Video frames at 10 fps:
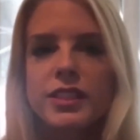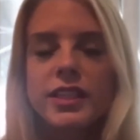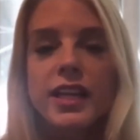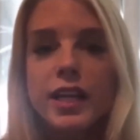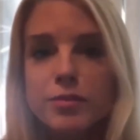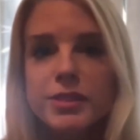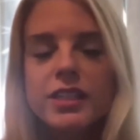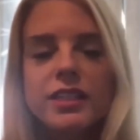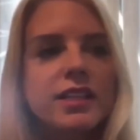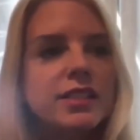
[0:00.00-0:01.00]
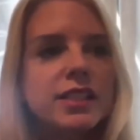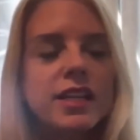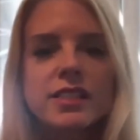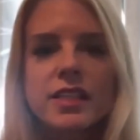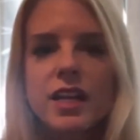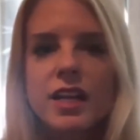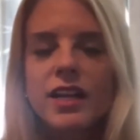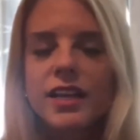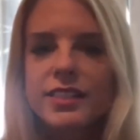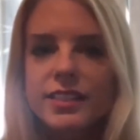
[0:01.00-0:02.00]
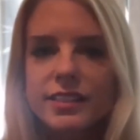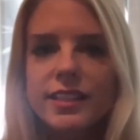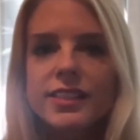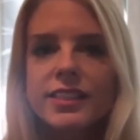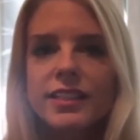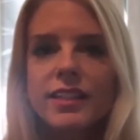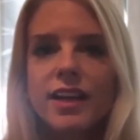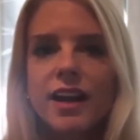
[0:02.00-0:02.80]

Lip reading: he comes in and he says, listen,